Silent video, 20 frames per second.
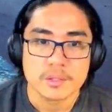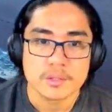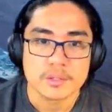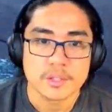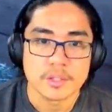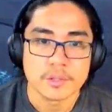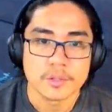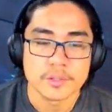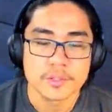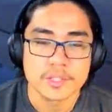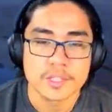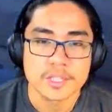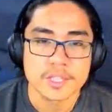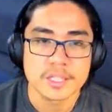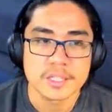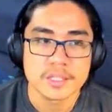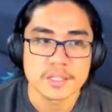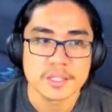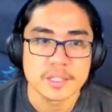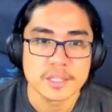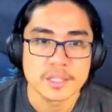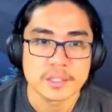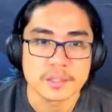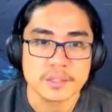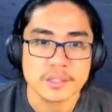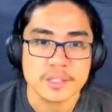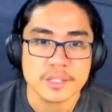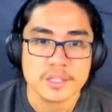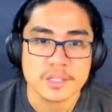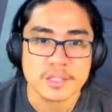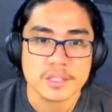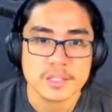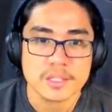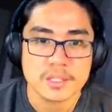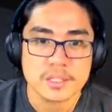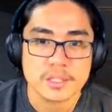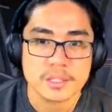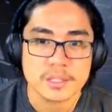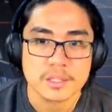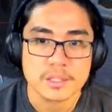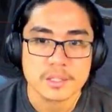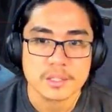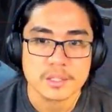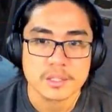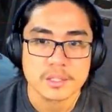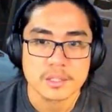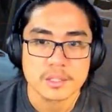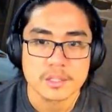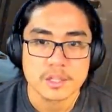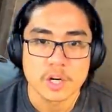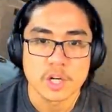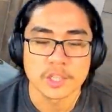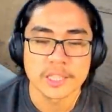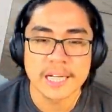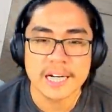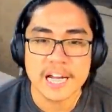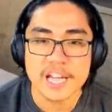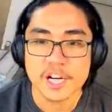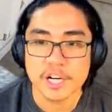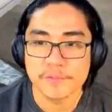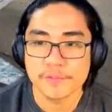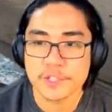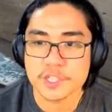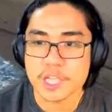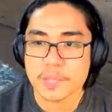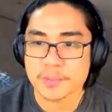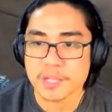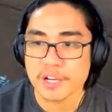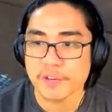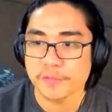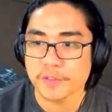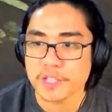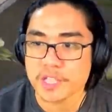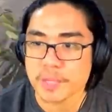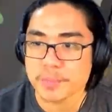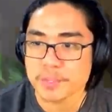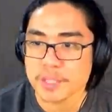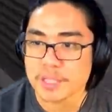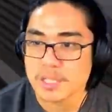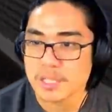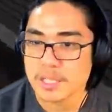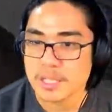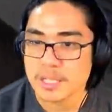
Yo, they're sitting dogs. Hold on, I hear footsteps. I hear footsteps.